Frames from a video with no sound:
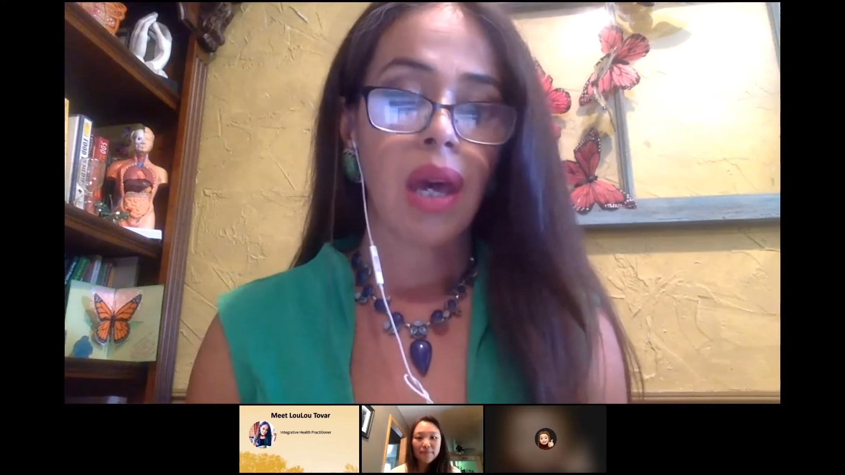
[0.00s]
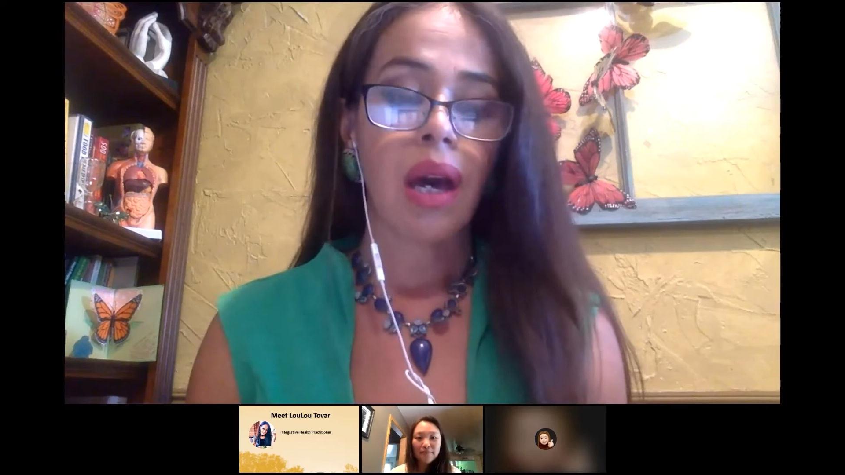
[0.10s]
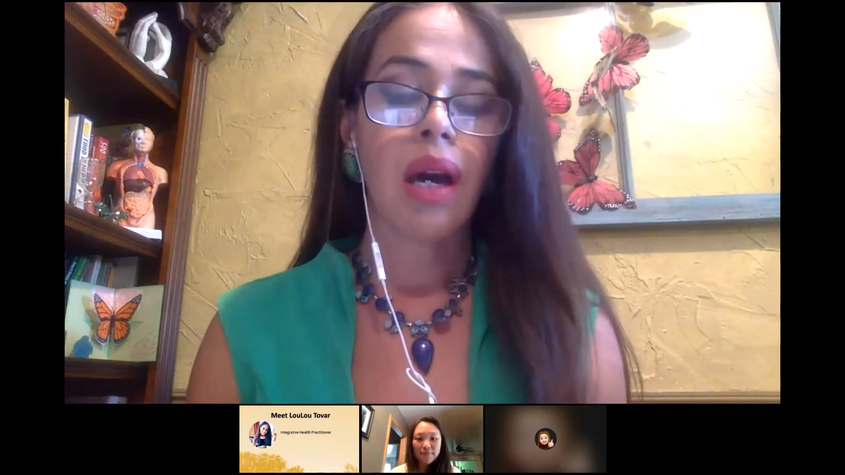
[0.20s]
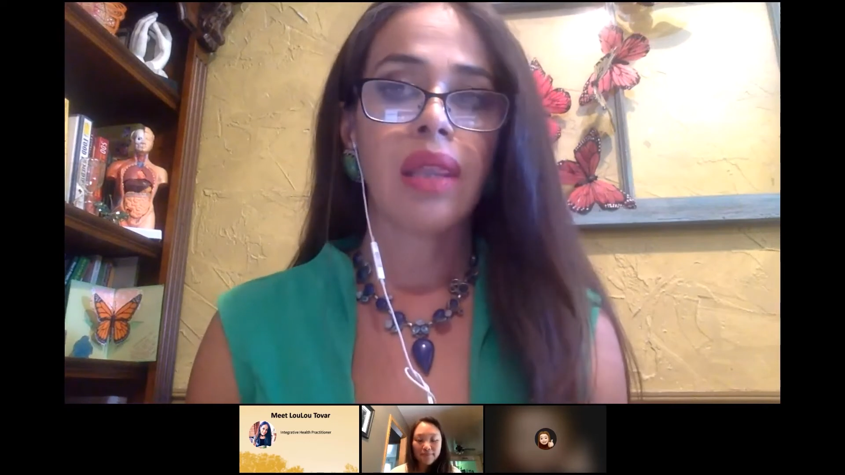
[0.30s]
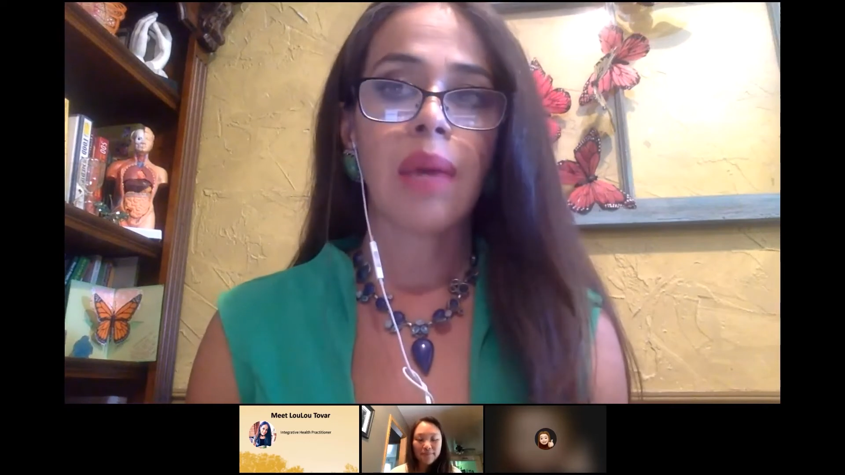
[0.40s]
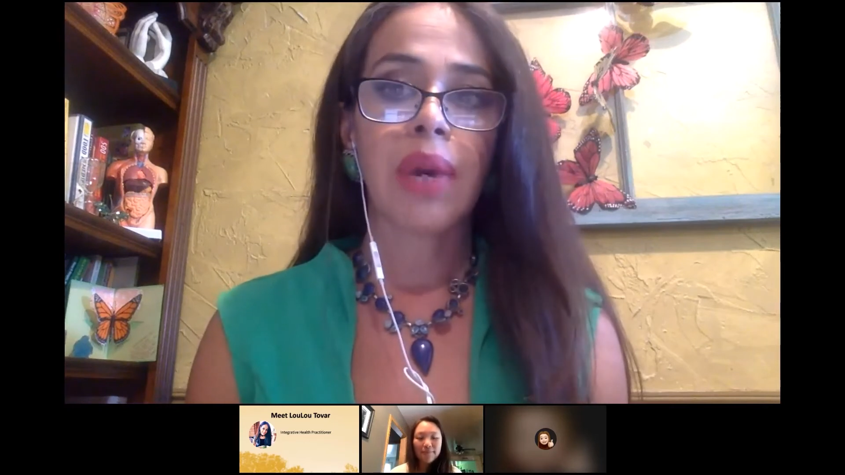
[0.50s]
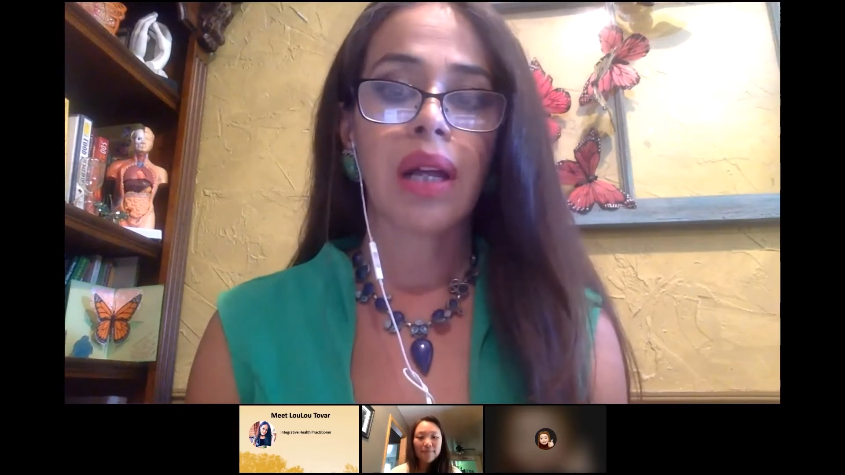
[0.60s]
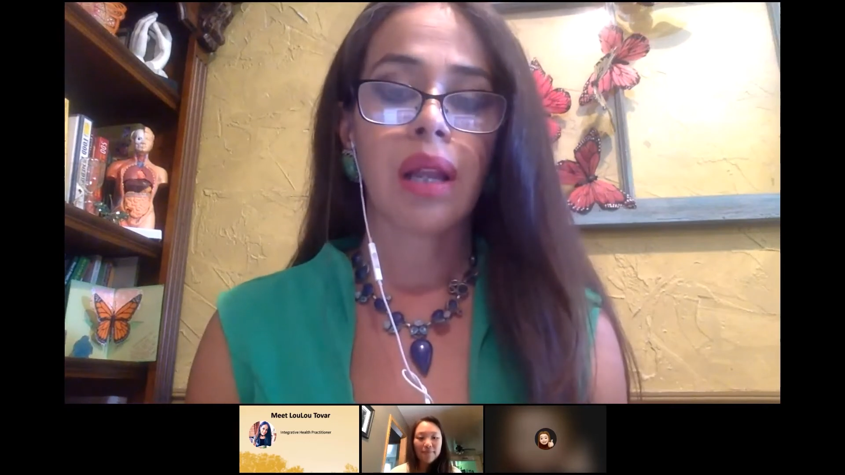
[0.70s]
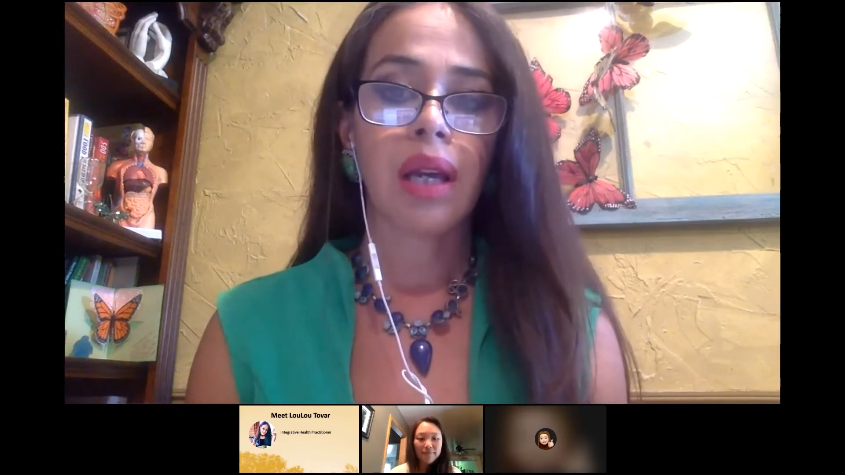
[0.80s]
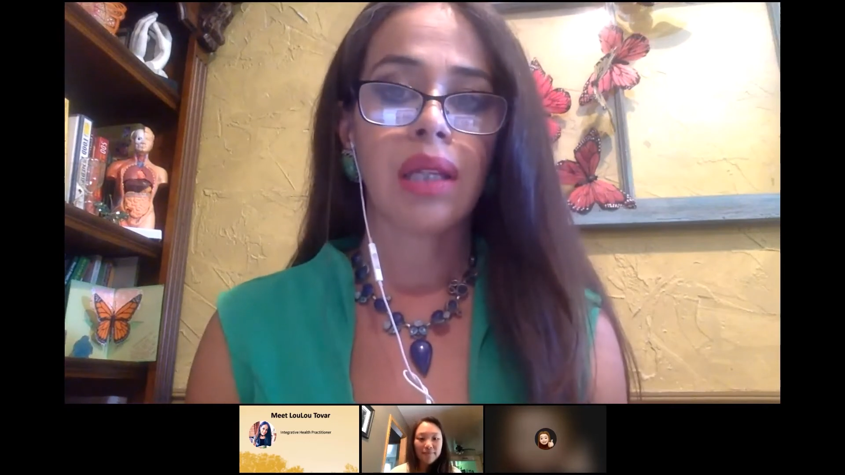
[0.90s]
that my
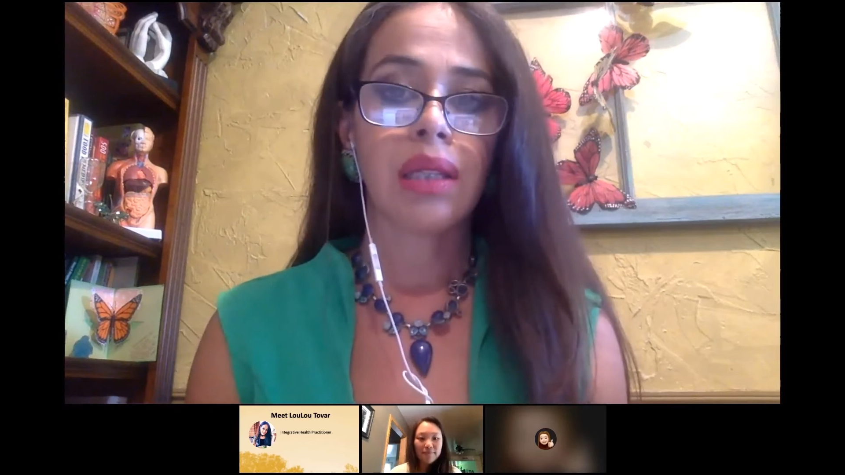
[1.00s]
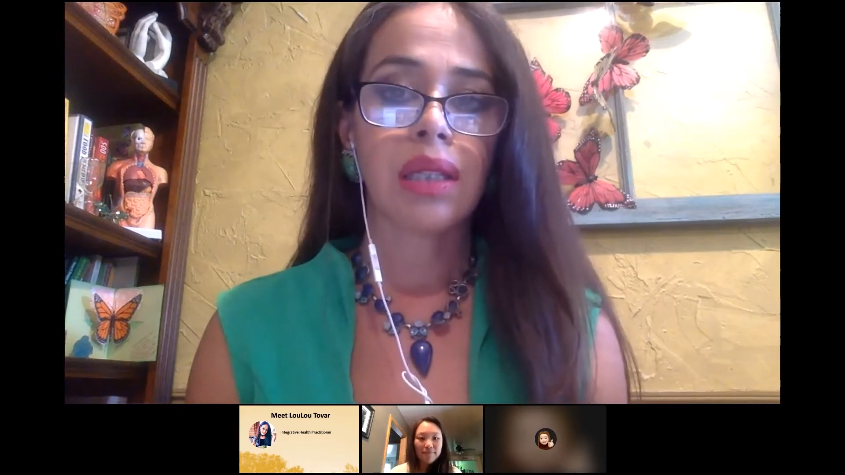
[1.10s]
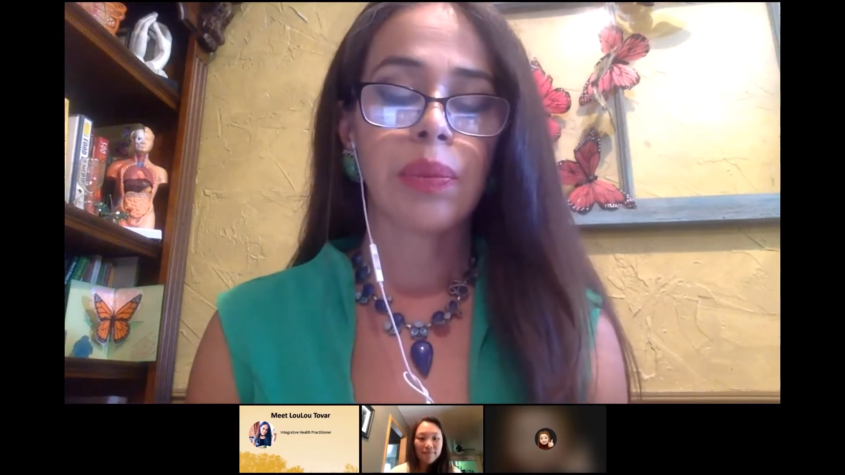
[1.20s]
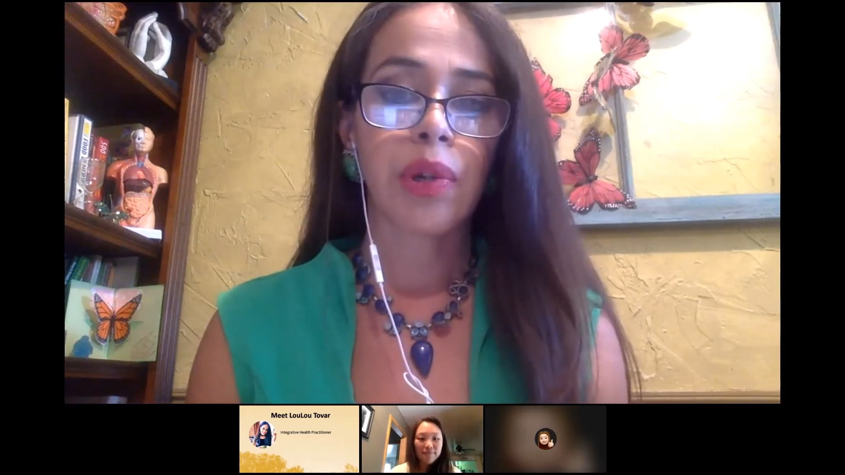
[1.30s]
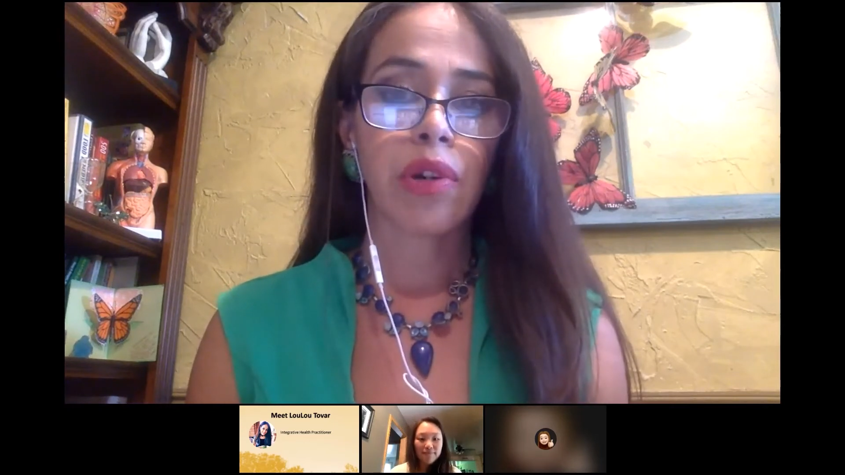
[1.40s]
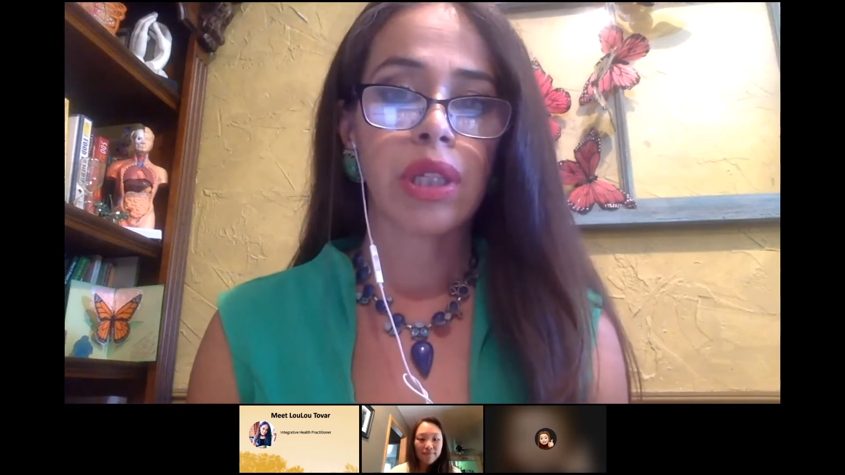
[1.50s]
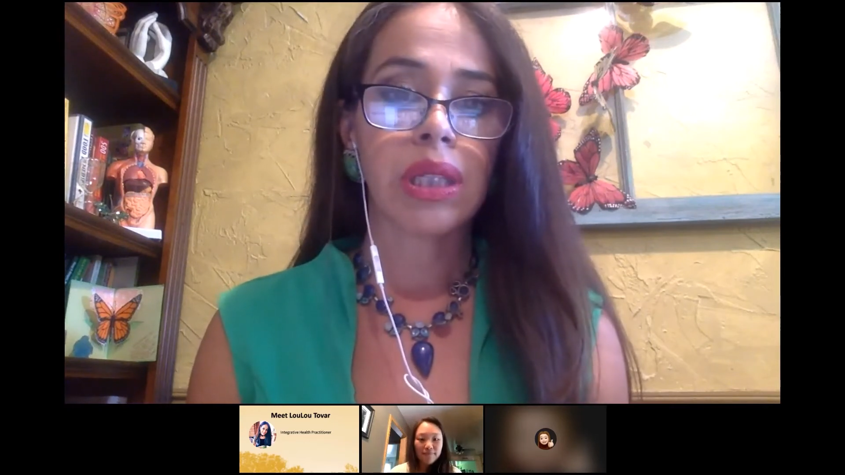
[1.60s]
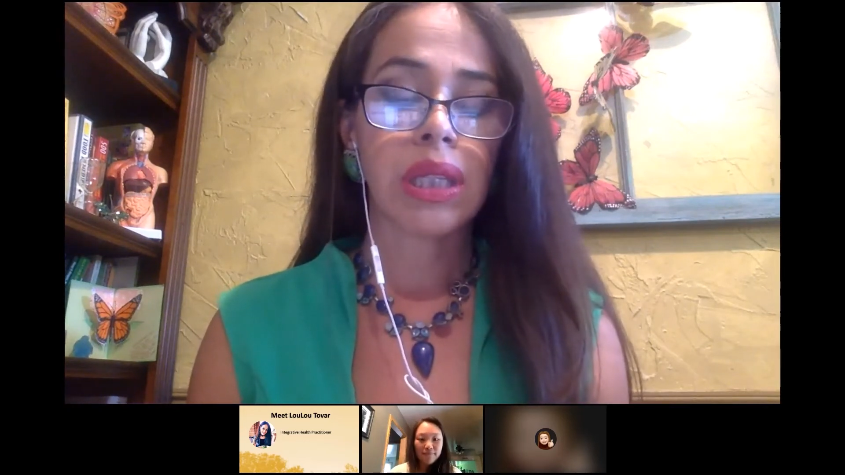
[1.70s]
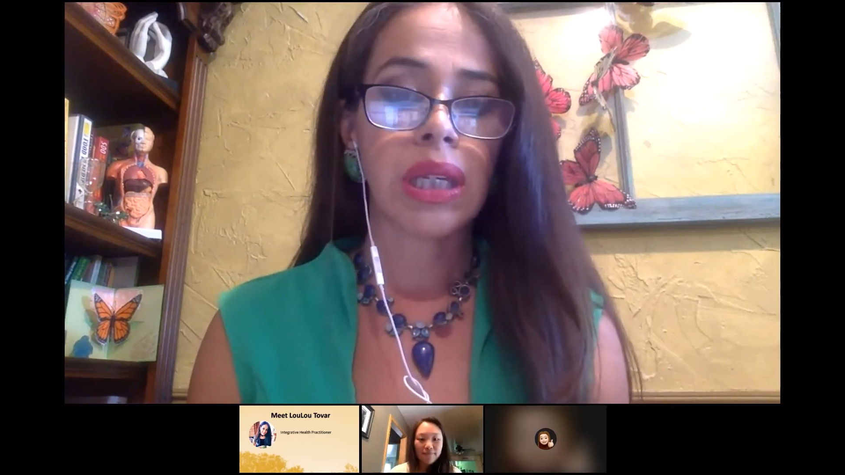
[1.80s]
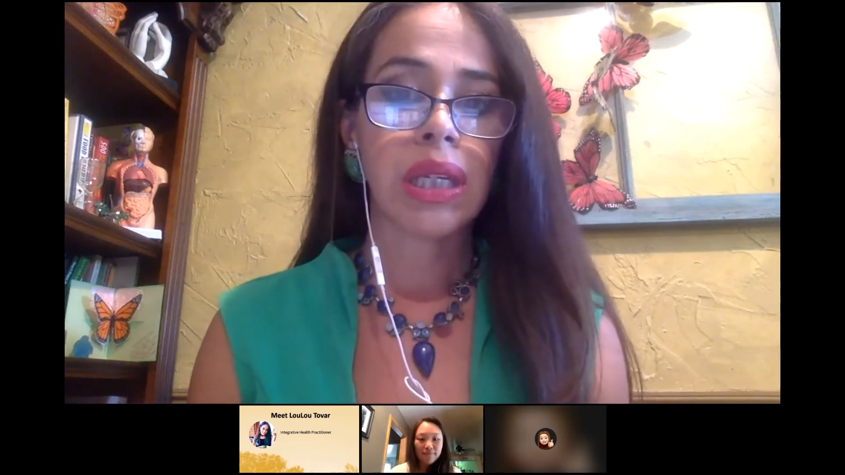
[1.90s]
client is
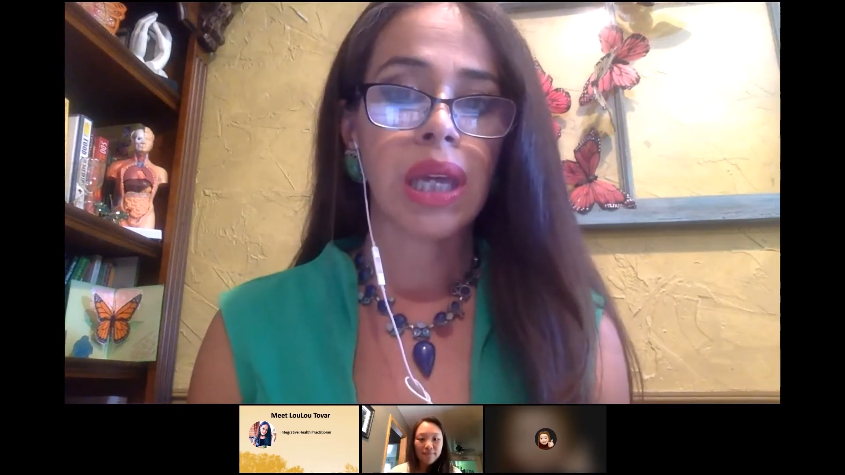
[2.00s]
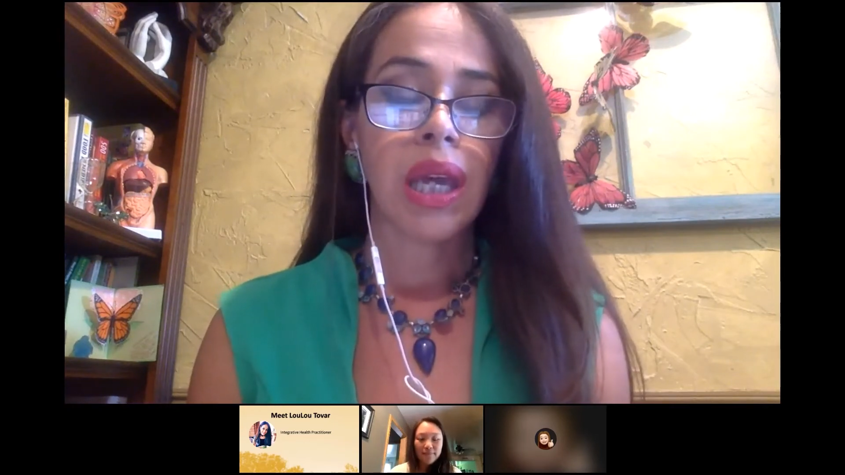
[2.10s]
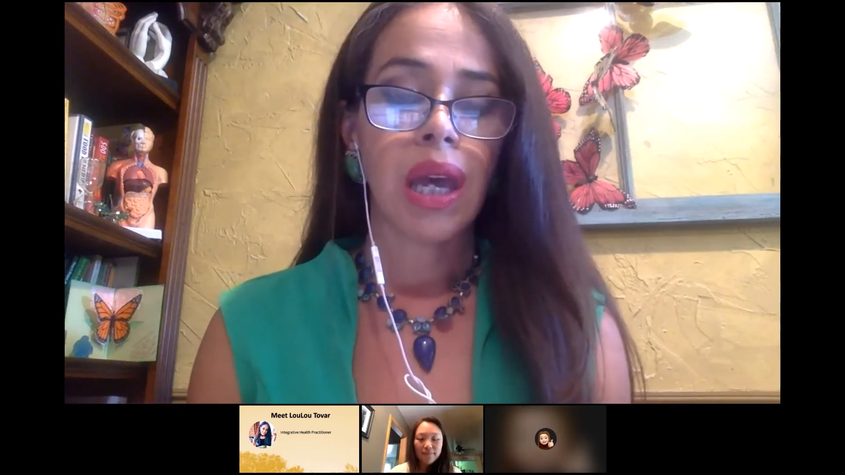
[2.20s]
experiencing.